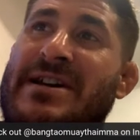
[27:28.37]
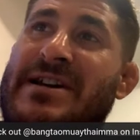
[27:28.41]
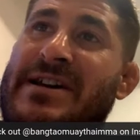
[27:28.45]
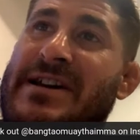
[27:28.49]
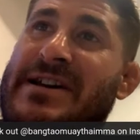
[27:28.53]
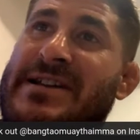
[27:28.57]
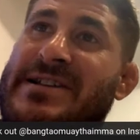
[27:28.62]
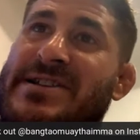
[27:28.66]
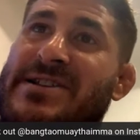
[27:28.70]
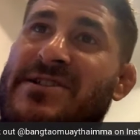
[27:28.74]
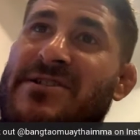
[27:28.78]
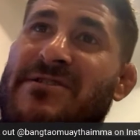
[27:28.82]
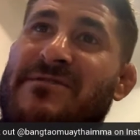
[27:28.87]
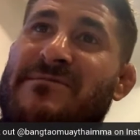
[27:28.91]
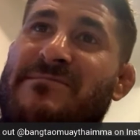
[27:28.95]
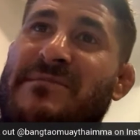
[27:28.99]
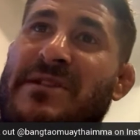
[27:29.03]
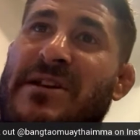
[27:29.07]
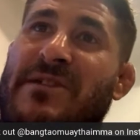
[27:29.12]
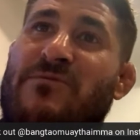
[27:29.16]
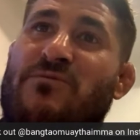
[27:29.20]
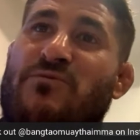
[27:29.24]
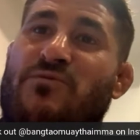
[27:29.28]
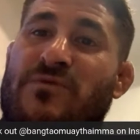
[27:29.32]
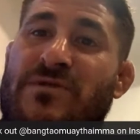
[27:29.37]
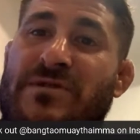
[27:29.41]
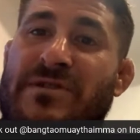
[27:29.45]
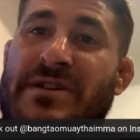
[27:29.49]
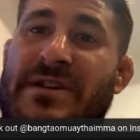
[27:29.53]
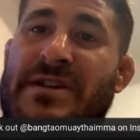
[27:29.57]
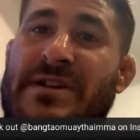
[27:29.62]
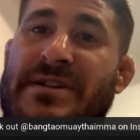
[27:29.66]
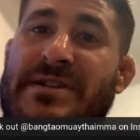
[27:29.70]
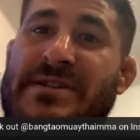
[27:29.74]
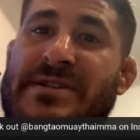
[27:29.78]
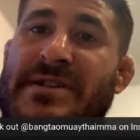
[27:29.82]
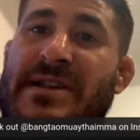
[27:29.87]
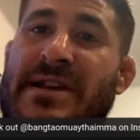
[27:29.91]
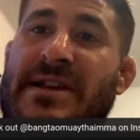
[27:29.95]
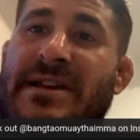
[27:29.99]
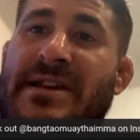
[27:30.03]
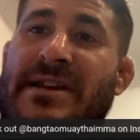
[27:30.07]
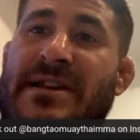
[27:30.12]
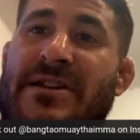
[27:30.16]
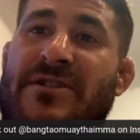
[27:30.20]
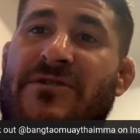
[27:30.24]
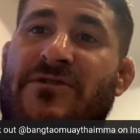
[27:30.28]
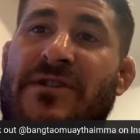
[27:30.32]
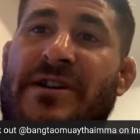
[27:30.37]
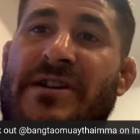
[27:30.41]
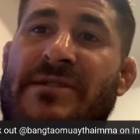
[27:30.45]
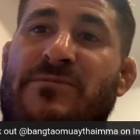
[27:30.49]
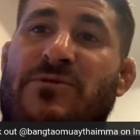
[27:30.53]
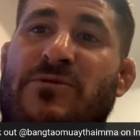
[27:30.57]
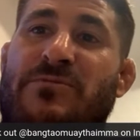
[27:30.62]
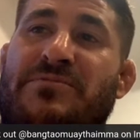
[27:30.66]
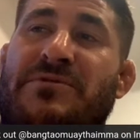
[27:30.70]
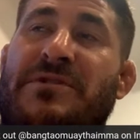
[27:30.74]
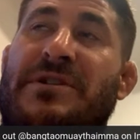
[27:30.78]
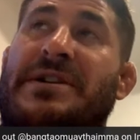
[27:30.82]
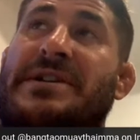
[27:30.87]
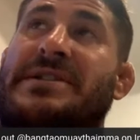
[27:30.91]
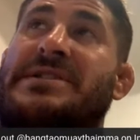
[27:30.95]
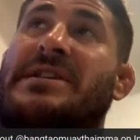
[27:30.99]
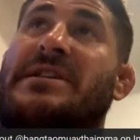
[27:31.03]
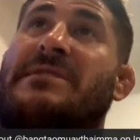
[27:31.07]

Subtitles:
it's it really is an incredible place.